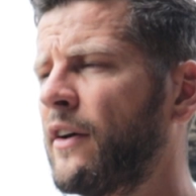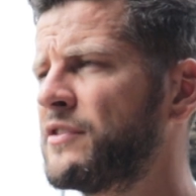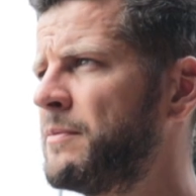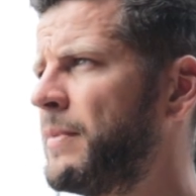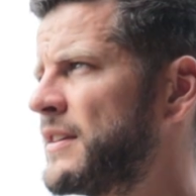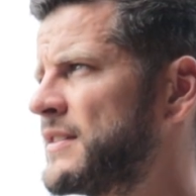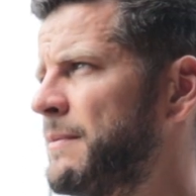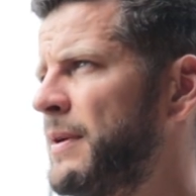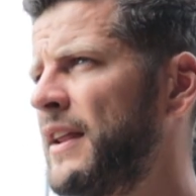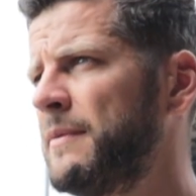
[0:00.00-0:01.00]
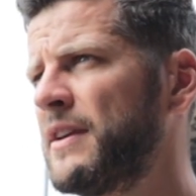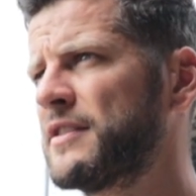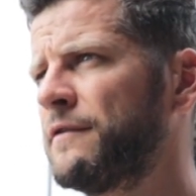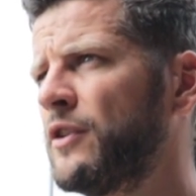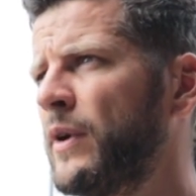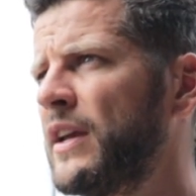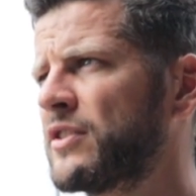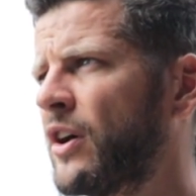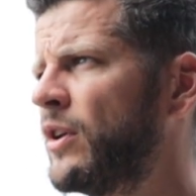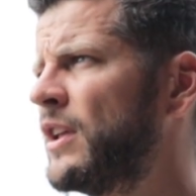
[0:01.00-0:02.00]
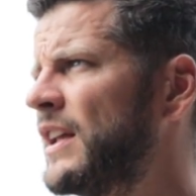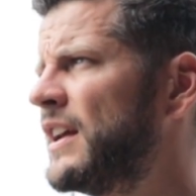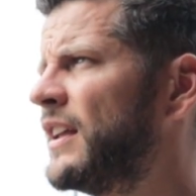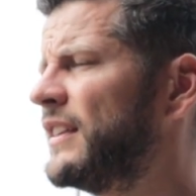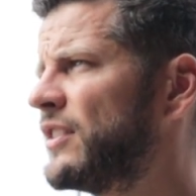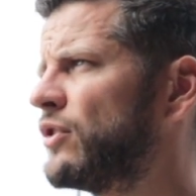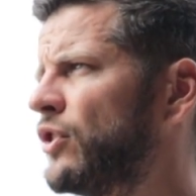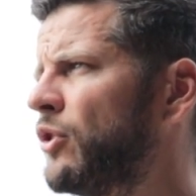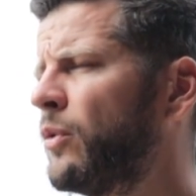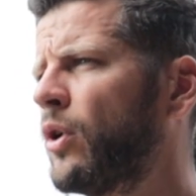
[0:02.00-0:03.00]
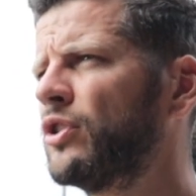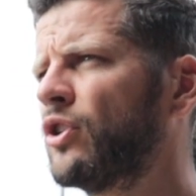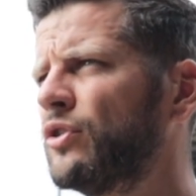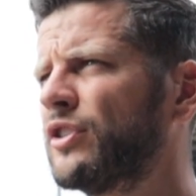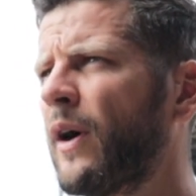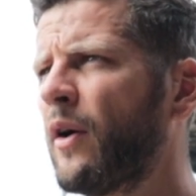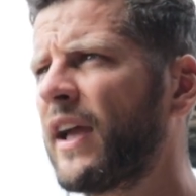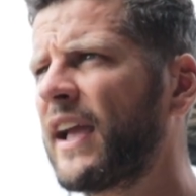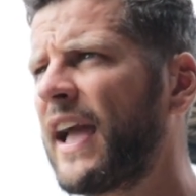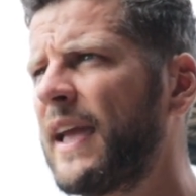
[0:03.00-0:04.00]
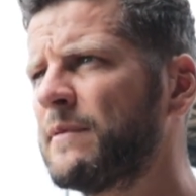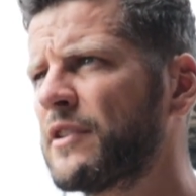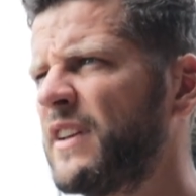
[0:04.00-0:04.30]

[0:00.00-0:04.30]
Obviously, as I said, Beardy missed a few weeks, so this will do him the world of good to go out and get games.